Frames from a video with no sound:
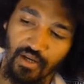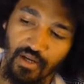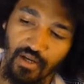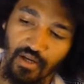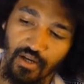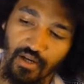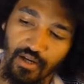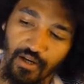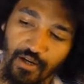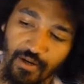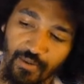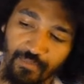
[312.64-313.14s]

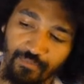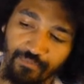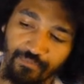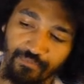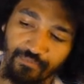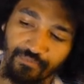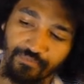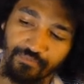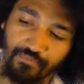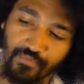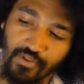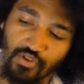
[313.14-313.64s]

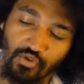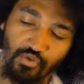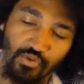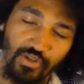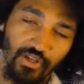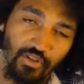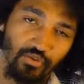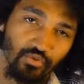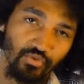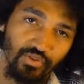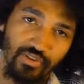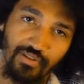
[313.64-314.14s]
um, so you
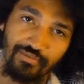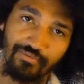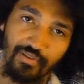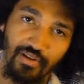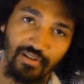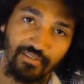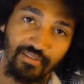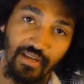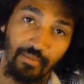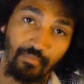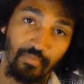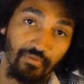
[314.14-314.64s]
can do
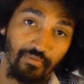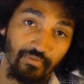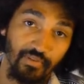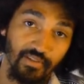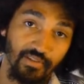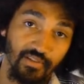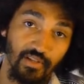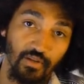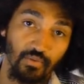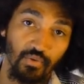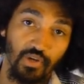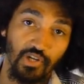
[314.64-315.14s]
different type of
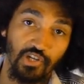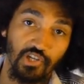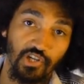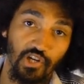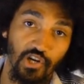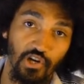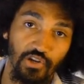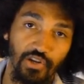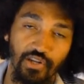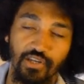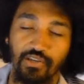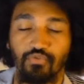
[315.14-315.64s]

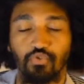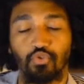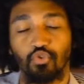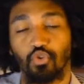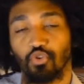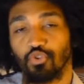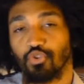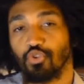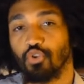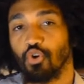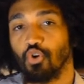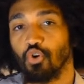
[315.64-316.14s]
integration and if you
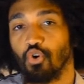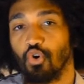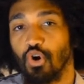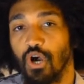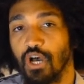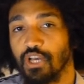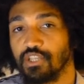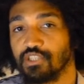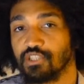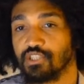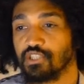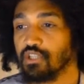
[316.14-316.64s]
don't know
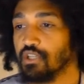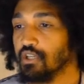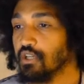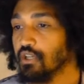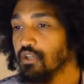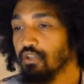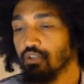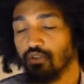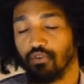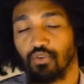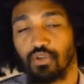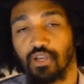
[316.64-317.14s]
ask
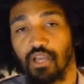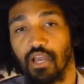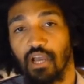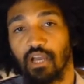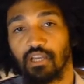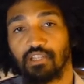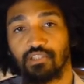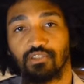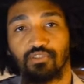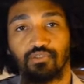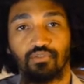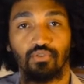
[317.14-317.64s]
the
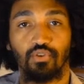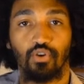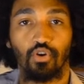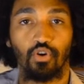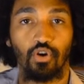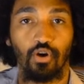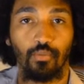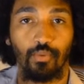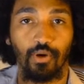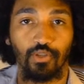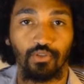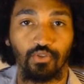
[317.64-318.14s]
guys you
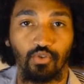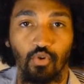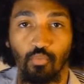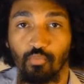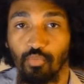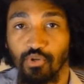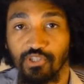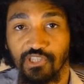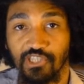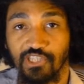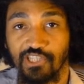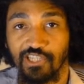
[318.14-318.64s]
know about
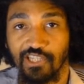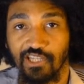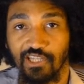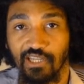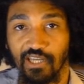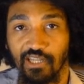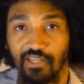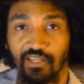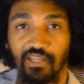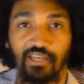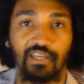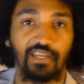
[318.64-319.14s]

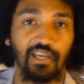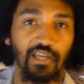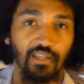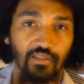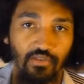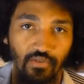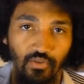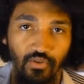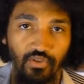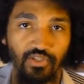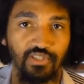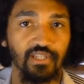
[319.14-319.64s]
compositing and they can
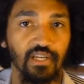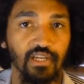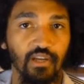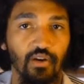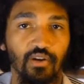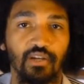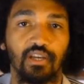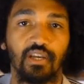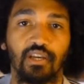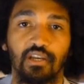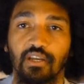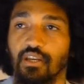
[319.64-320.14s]
you know say
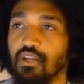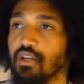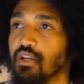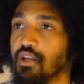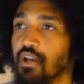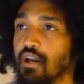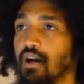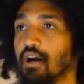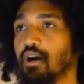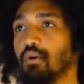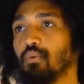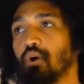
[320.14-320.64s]
okay
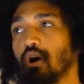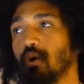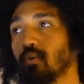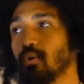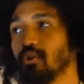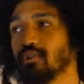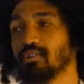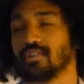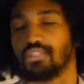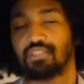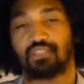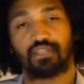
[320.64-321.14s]
I, I
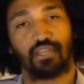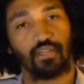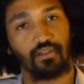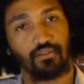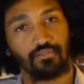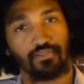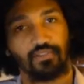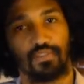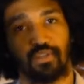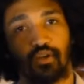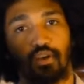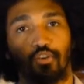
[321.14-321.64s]
want this kind
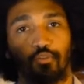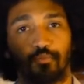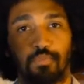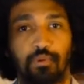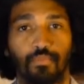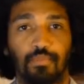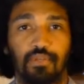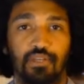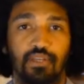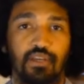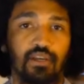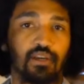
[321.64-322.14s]
of stuff
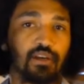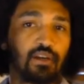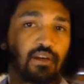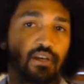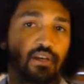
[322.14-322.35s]
maybe